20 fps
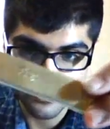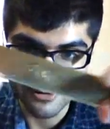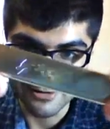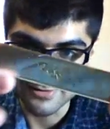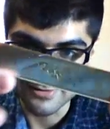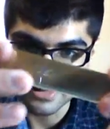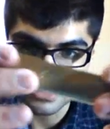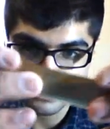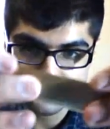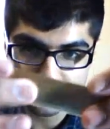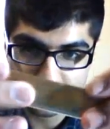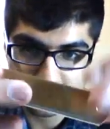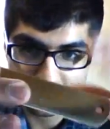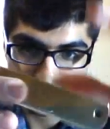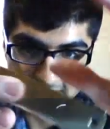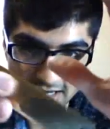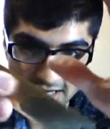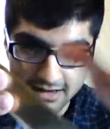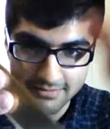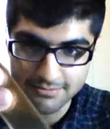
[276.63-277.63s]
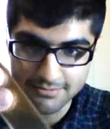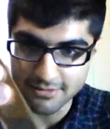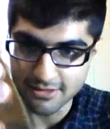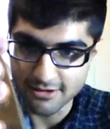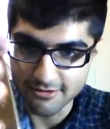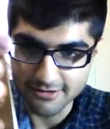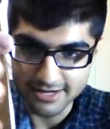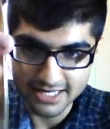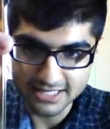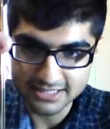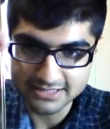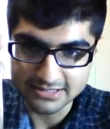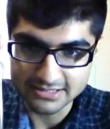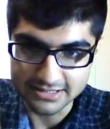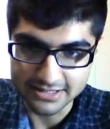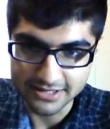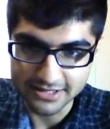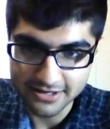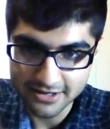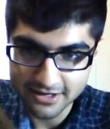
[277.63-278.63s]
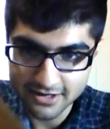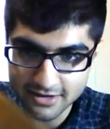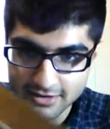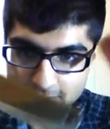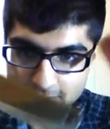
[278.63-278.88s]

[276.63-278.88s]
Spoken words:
period. This puts it up there easily